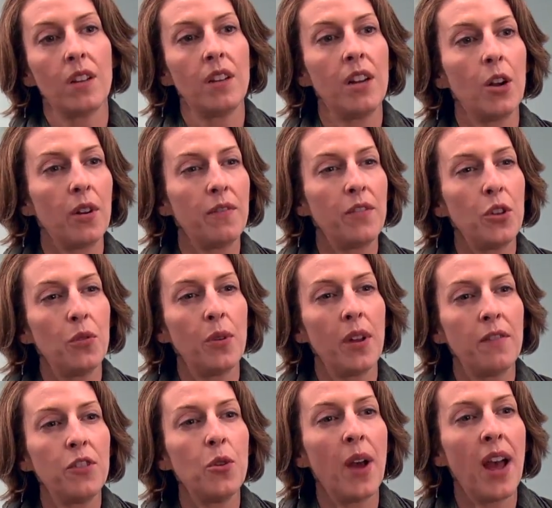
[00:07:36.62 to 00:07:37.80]

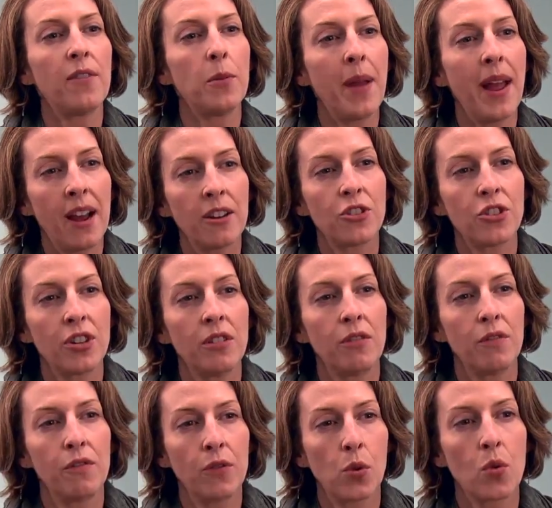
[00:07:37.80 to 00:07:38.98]
If you have a
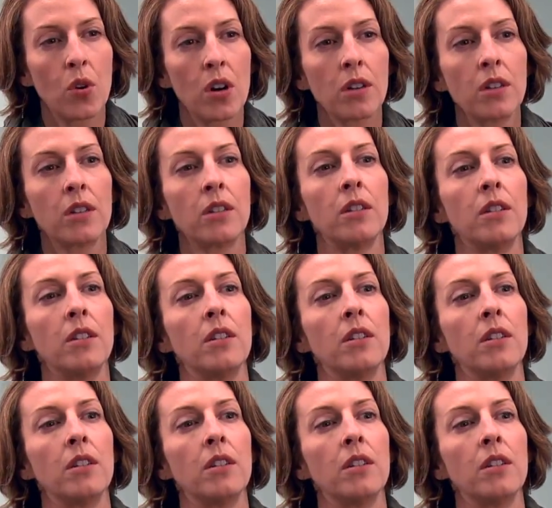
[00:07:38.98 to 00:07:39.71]
passion for